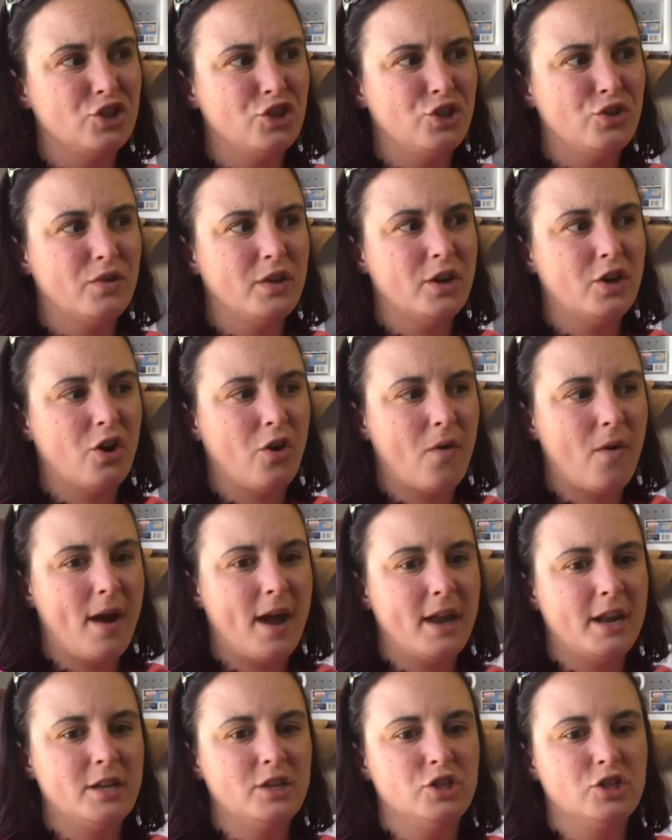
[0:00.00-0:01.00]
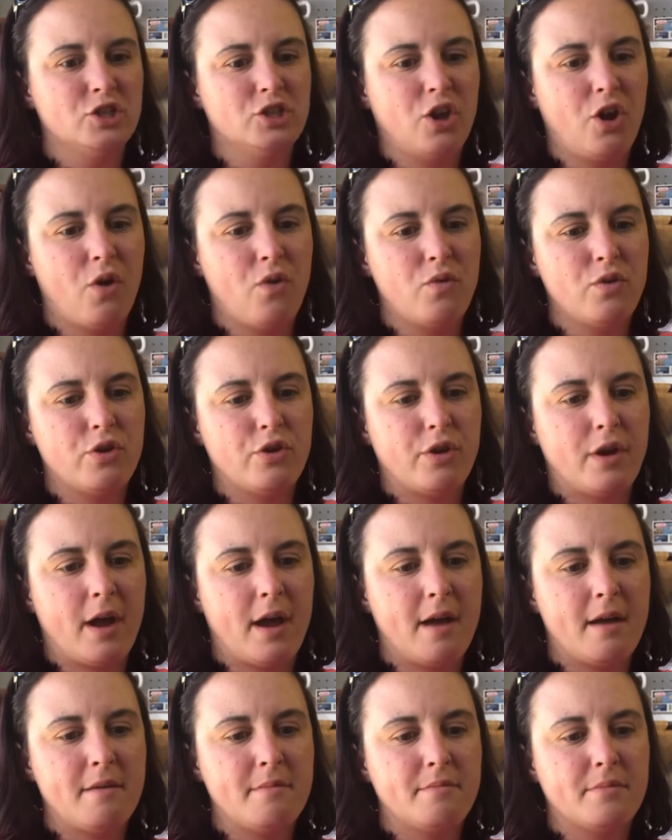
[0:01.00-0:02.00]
You can go ahead and just coat your cup